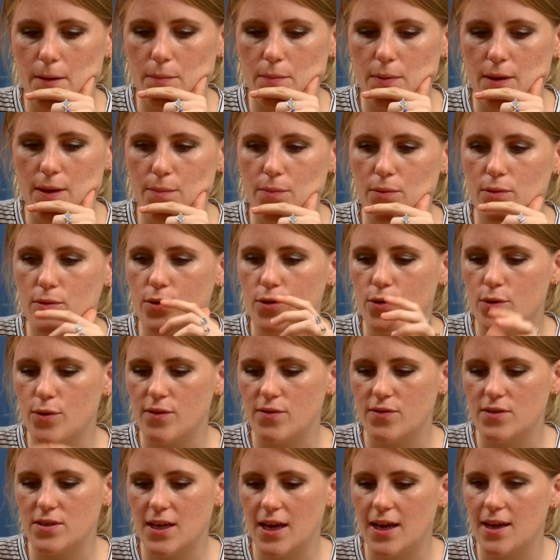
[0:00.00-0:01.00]
people who
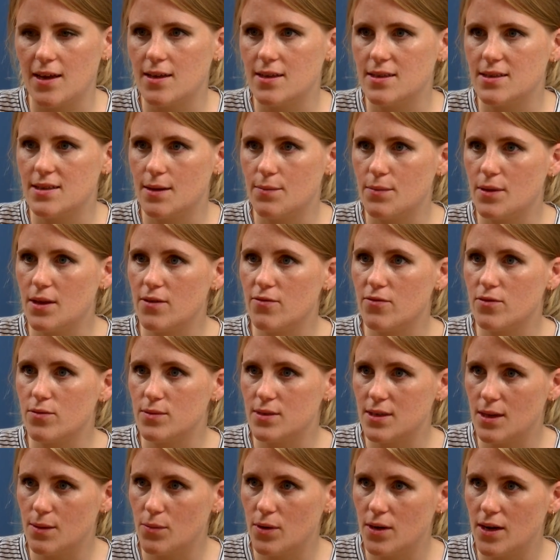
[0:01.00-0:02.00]
have taken something from
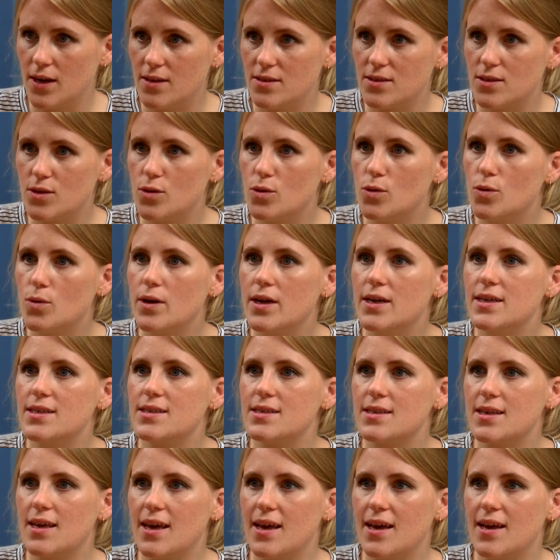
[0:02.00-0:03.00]
someone else are always
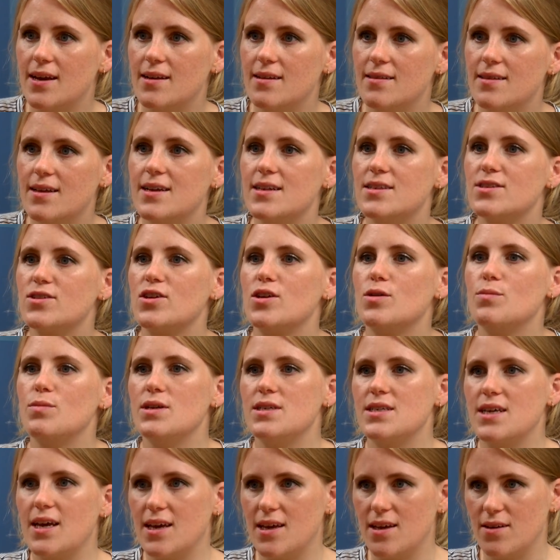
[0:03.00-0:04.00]
scared that it's going to be
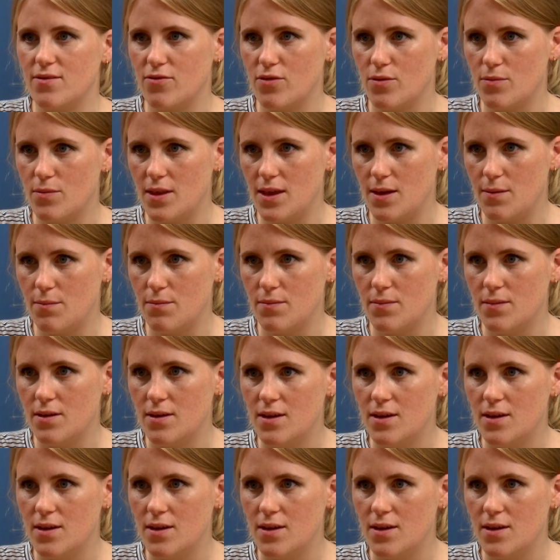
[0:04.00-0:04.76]
taken from them.